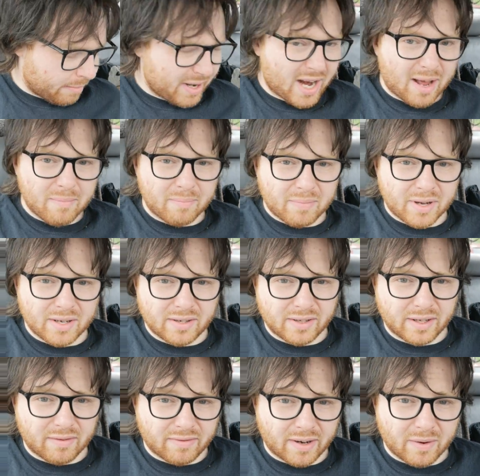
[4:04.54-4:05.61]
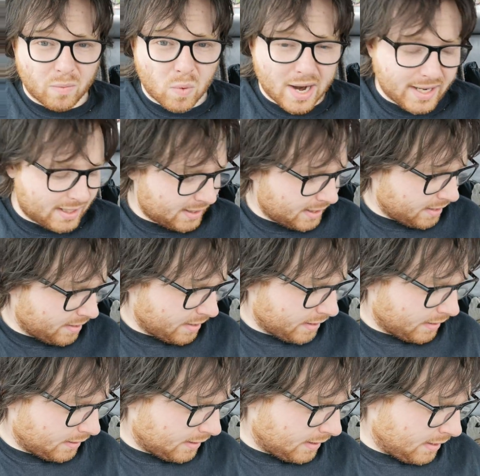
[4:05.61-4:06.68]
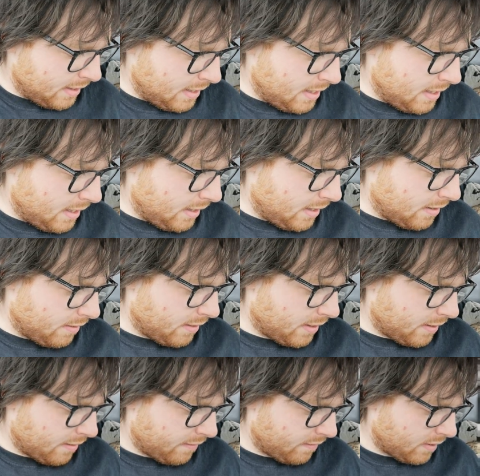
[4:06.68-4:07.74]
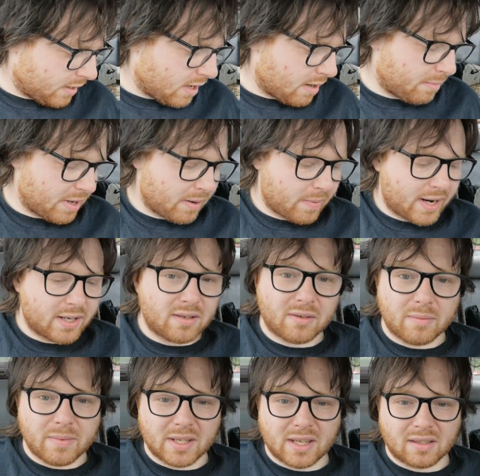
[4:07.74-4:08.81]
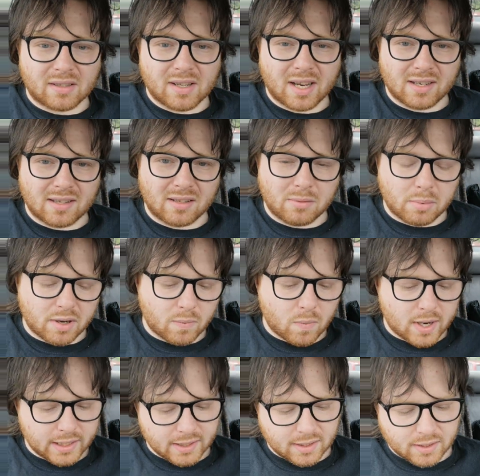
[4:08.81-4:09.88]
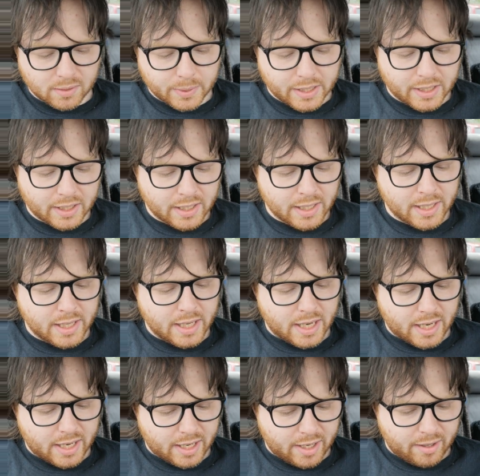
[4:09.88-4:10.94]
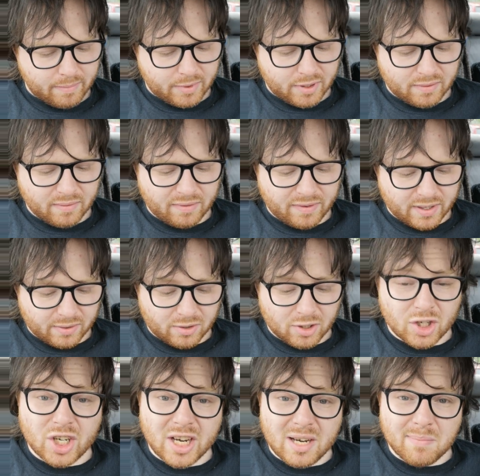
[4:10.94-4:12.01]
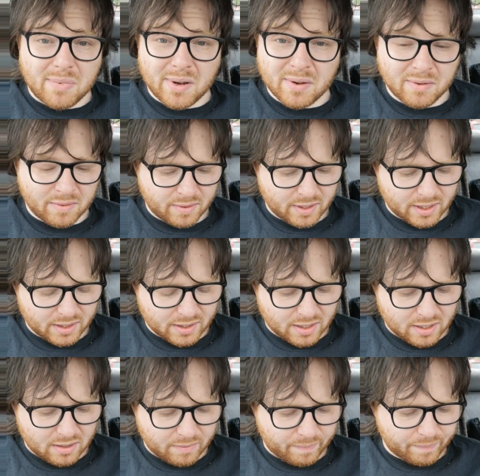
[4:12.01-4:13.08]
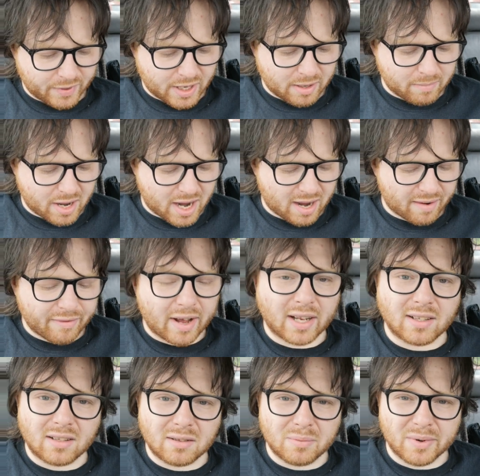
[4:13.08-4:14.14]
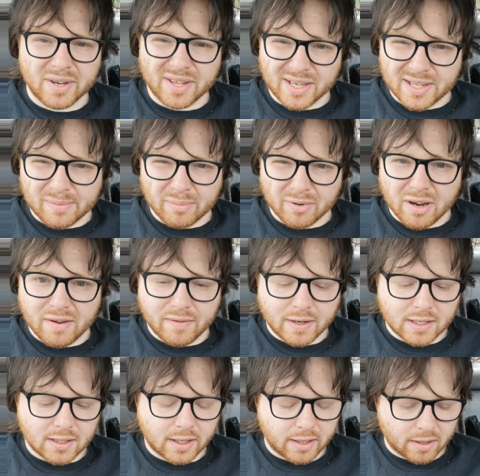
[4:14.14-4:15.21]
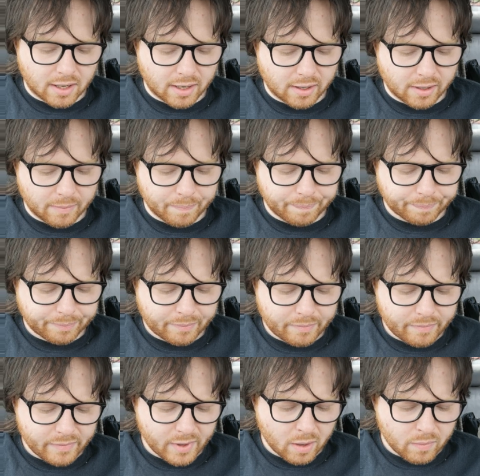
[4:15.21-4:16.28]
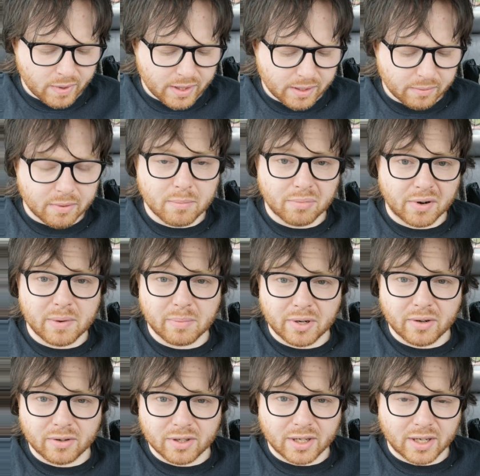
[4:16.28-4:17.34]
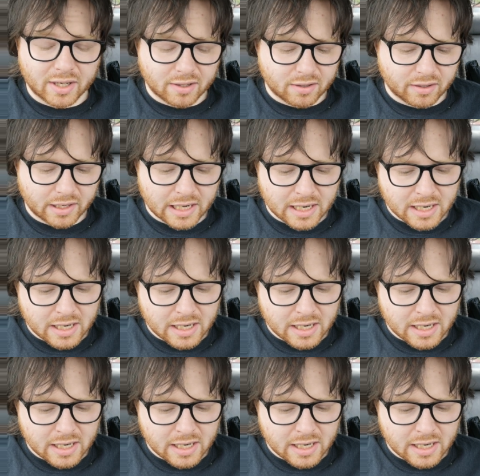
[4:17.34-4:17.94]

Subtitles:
mean, I'm personally a fan of weighty things, you know, that have got a bit of weight to them. This has a nice little bit of weight to it. It doesn't feel cheap at all. I have handled one of these previously when they were in pre-production actually,